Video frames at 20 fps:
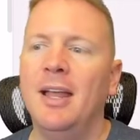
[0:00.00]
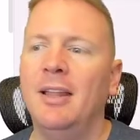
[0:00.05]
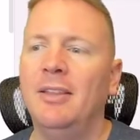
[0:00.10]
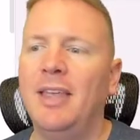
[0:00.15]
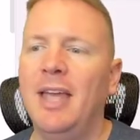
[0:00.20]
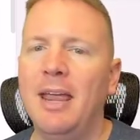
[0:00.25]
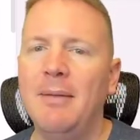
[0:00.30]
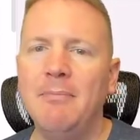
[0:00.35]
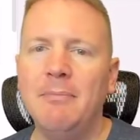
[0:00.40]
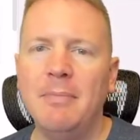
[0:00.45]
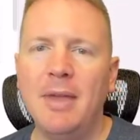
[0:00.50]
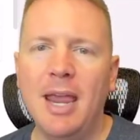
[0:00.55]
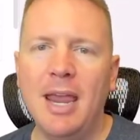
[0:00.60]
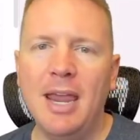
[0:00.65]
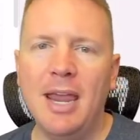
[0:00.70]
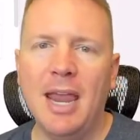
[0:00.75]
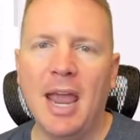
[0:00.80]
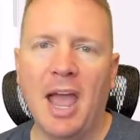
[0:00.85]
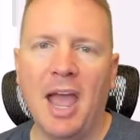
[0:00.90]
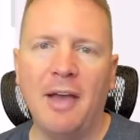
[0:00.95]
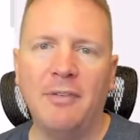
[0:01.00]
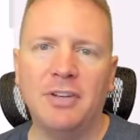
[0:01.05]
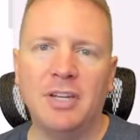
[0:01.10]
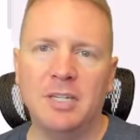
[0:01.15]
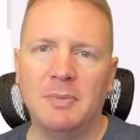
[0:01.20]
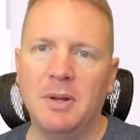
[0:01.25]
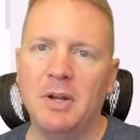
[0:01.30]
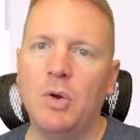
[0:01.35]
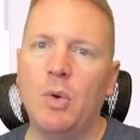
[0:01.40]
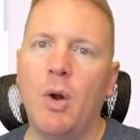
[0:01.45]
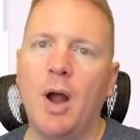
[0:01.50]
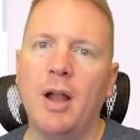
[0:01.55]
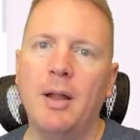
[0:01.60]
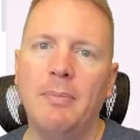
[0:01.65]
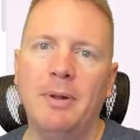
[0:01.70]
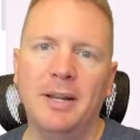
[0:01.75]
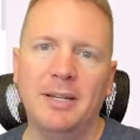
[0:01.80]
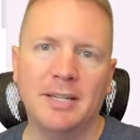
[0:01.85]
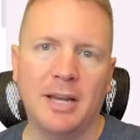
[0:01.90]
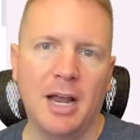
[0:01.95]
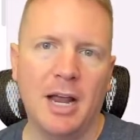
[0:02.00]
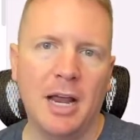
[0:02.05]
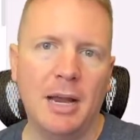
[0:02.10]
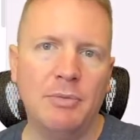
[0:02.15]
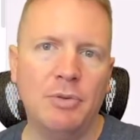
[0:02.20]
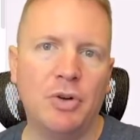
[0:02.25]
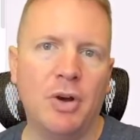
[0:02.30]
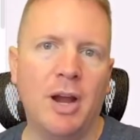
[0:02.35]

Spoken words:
They may have to spend quite a bit of time